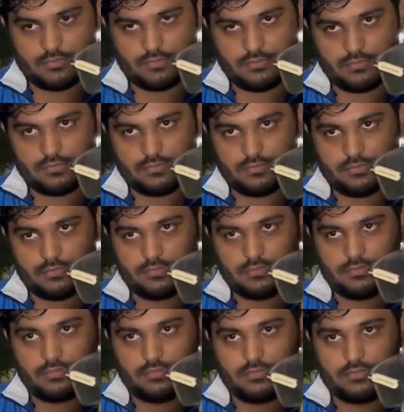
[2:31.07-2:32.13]

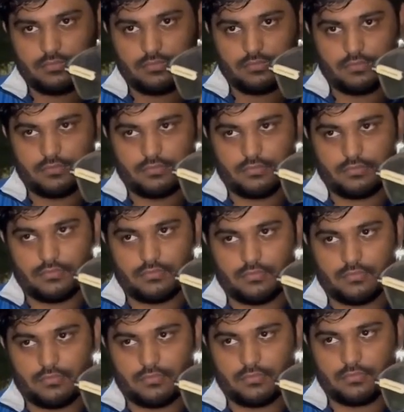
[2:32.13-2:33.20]

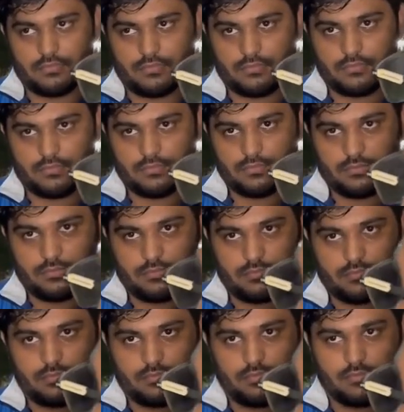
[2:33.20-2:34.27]

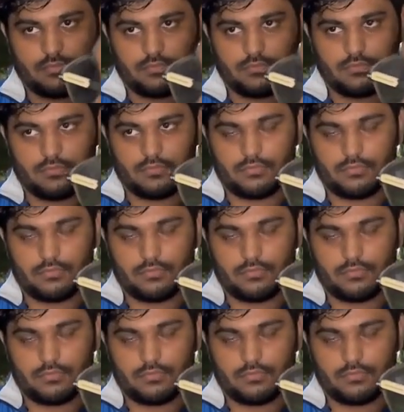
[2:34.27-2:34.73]
The person shown says nothing.